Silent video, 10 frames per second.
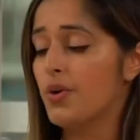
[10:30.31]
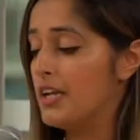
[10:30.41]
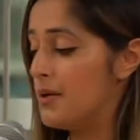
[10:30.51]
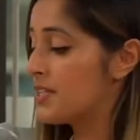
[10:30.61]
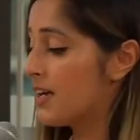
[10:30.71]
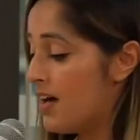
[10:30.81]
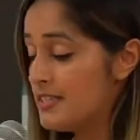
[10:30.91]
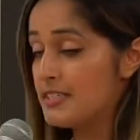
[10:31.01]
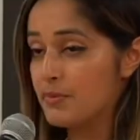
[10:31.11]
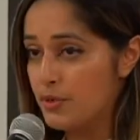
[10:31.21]
And he was like,
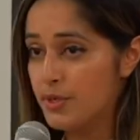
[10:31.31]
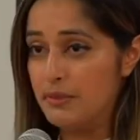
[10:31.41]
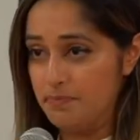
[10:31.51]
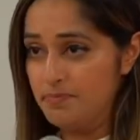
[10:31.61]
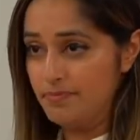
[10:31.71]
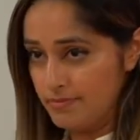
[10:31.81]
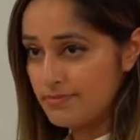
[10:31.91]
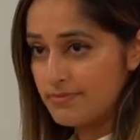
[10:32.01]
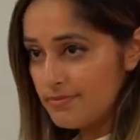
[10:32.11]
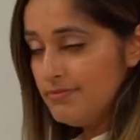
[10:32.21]
awesome, go do it.
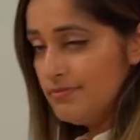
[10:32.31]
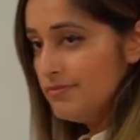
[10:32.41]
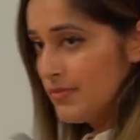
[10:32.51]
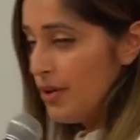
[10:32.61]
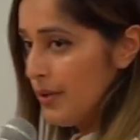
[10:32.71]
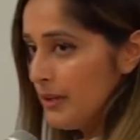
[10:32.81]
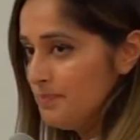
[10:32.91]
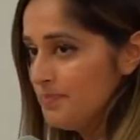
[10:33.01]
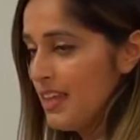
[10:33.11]
Go do it.